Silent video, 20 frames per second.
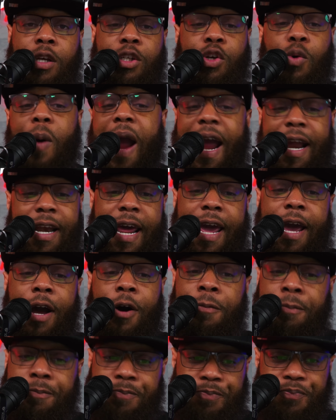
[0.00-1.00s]
So, right
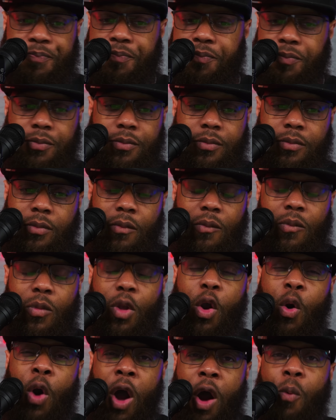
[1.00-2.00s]
now,
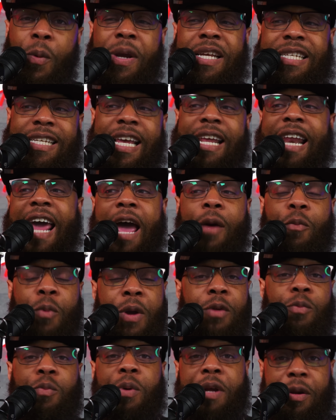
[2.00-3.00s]
uh, we sit at,
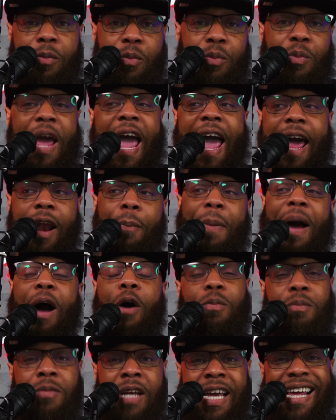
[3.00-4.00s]
we, we had
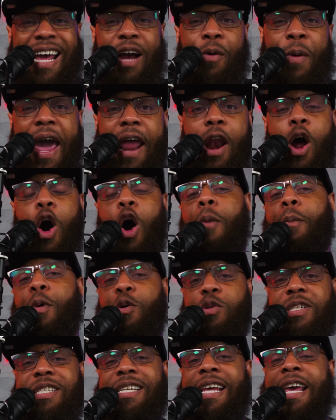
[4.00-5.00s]
about, we had
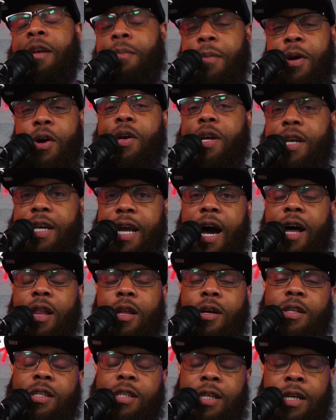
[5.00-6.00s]
almost $10 million
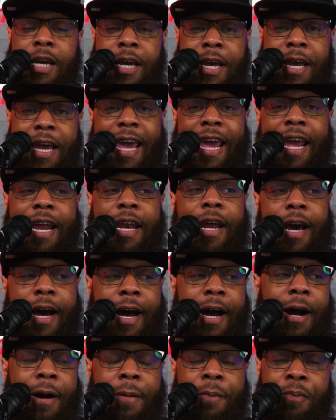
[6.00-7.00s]
in
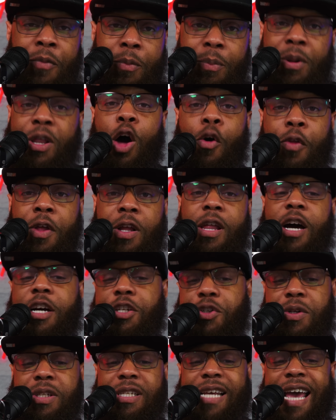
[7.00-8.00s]
um, below the
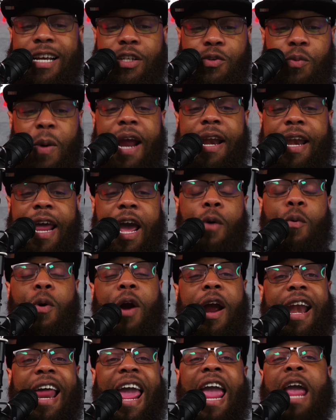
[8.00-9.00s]
luxury tax. Right now,
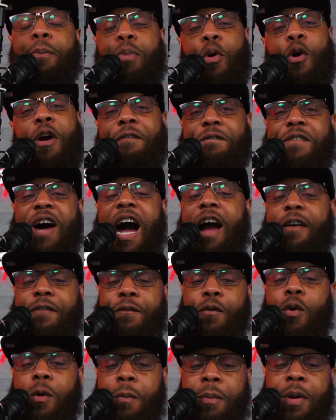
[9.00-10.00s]
we're at
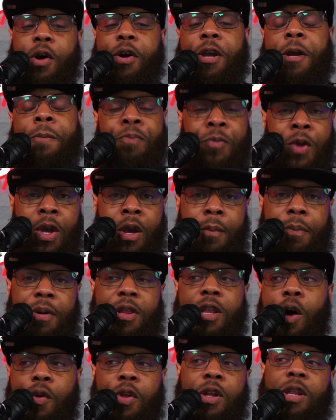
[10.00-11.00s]
8.54 million
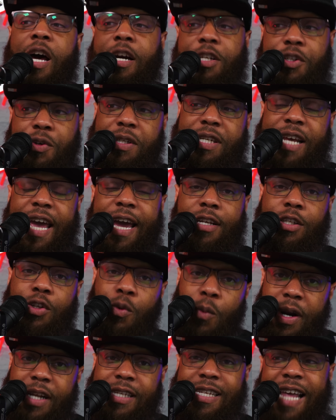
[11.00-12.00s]
below the luxury tax.
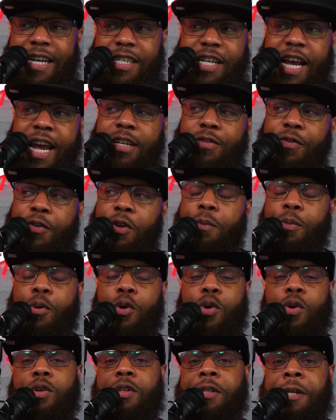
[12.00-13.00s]
So, what does that change for the
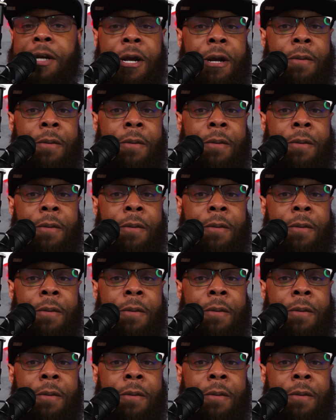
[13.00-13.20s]
Bulls?